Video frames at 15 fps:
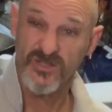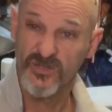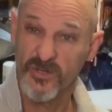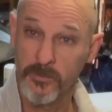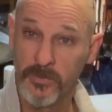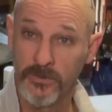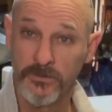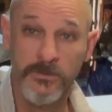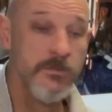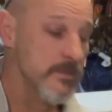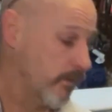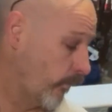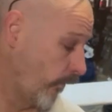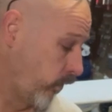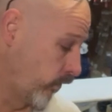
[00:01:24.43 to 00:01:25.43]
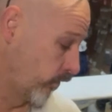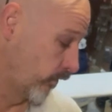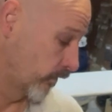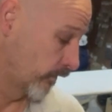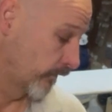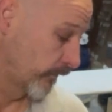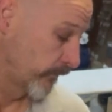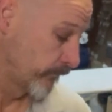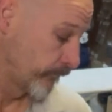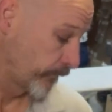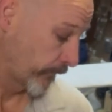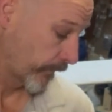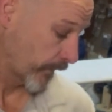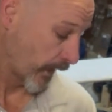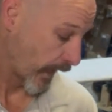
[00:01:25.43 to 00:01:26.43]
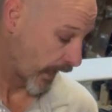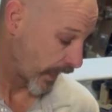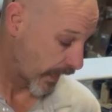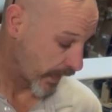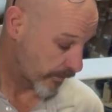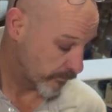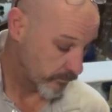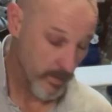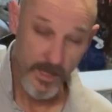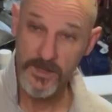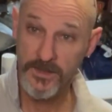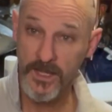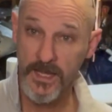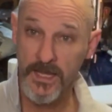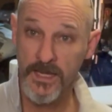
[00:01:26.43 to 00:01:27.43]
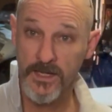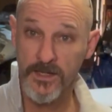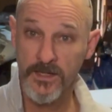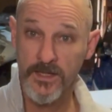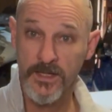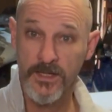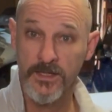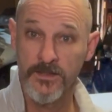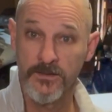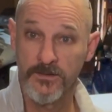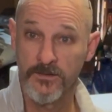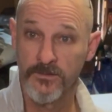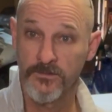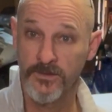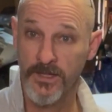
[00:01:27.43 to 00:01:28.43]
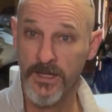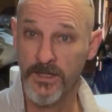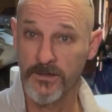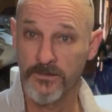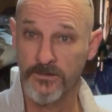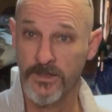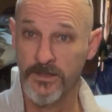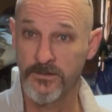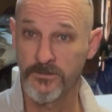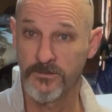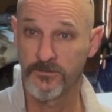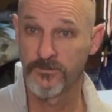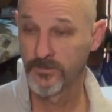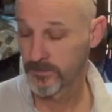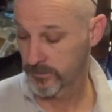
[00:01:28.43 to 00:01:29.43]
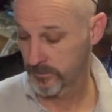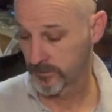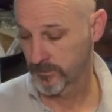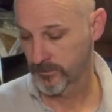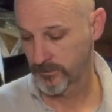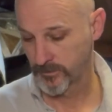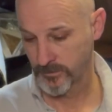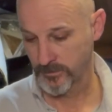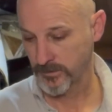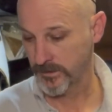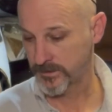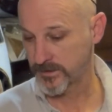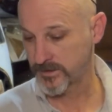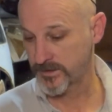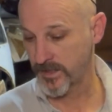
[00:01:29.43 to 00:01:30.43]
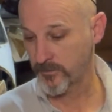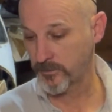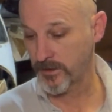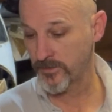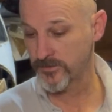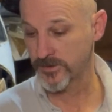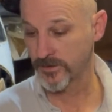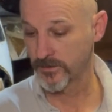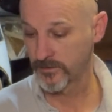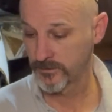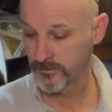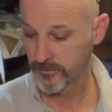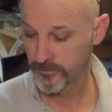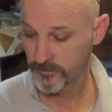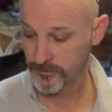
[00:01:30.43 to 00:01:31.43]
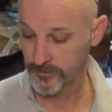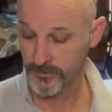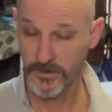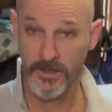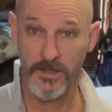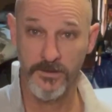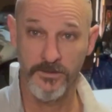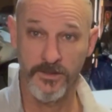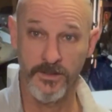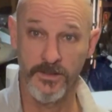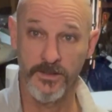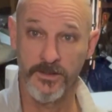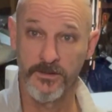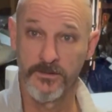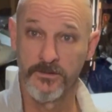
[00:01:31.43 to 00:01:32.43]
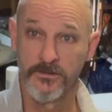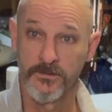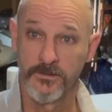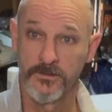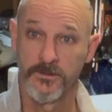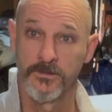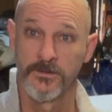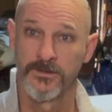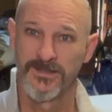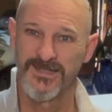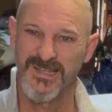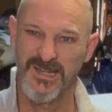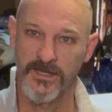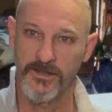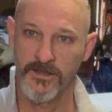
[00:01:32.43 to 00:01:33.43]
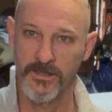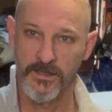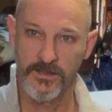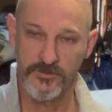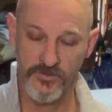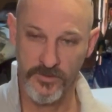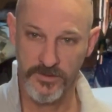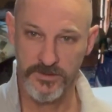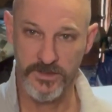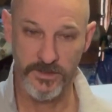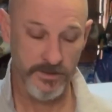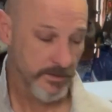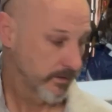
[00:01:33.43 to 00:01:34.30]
got to build, and then yeah, then it's a step closer to getting the electronics in.